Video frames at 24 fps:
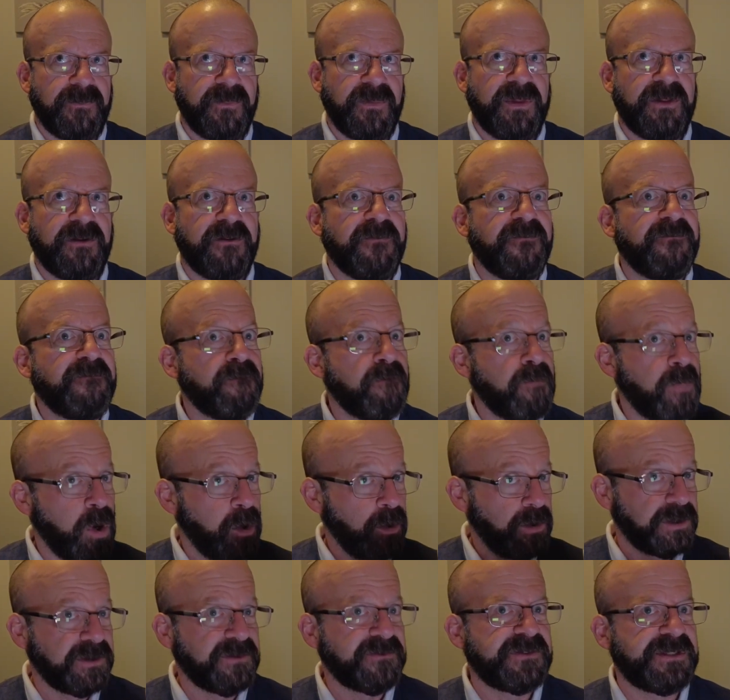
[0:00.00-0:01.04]
the
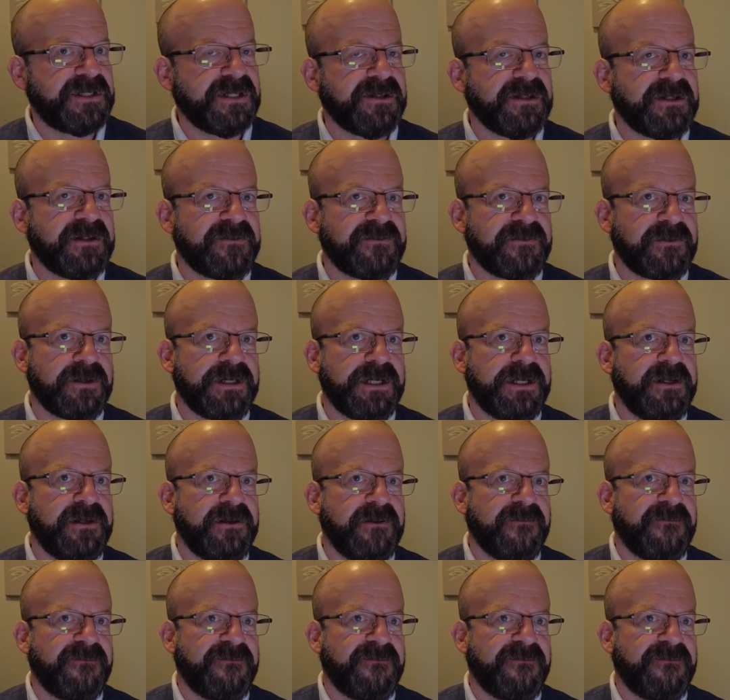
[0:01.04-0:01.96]
mode of delivery